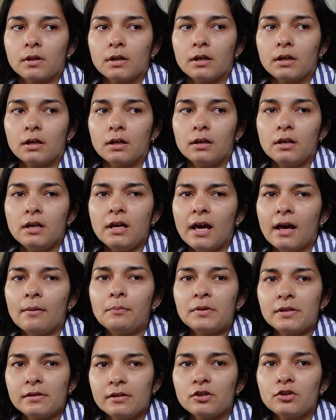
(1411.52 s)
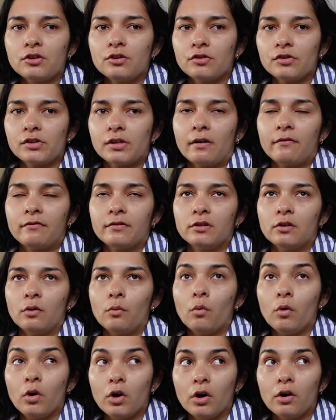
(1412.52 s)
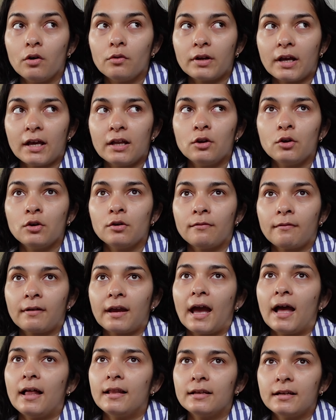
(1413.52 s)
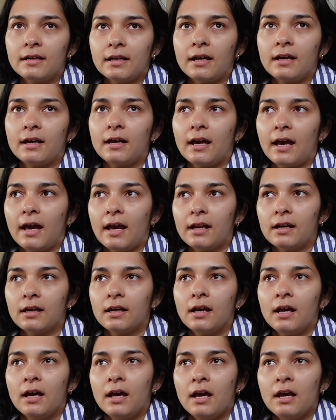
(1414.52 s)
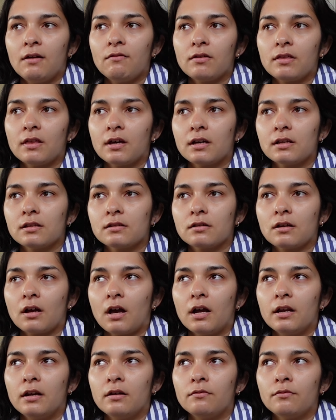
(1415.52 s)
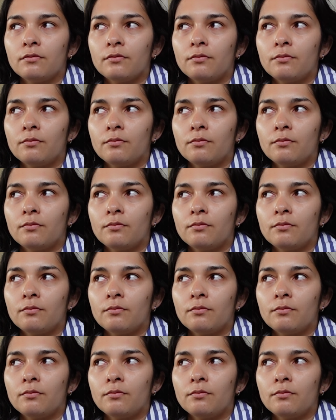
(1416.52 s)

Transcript: uh, yeah position herself in the world and her reality and everything kind of